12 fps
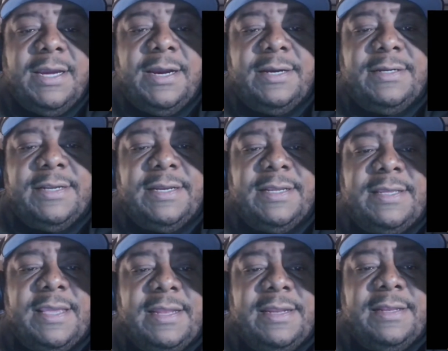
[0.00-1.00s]
are
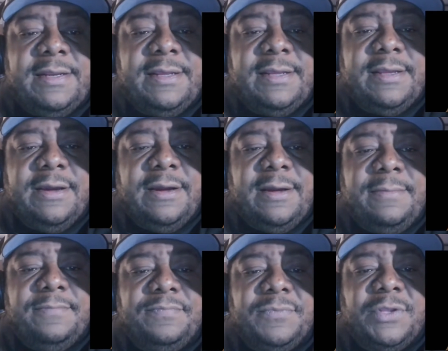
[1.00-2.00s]
dedicated
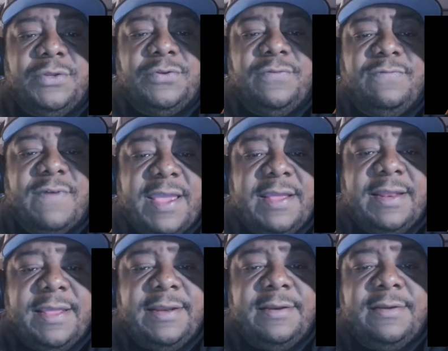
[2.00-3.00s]
to
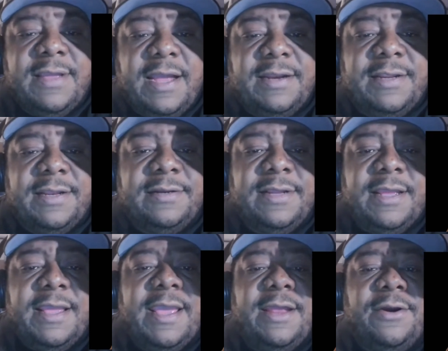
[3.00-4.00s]
violate content
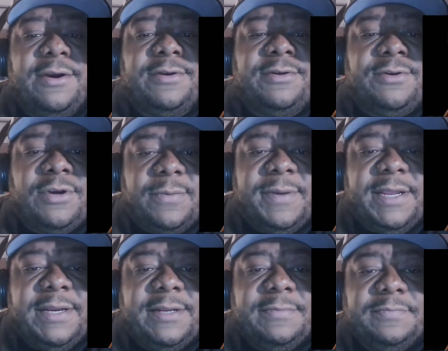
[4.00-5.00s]
and are
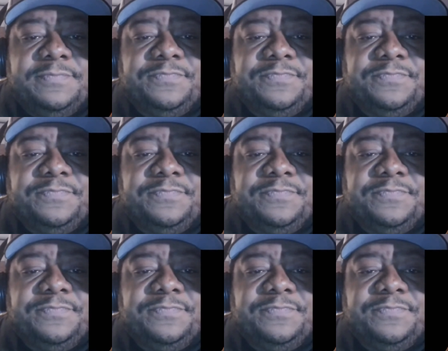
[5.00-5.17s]
terminated.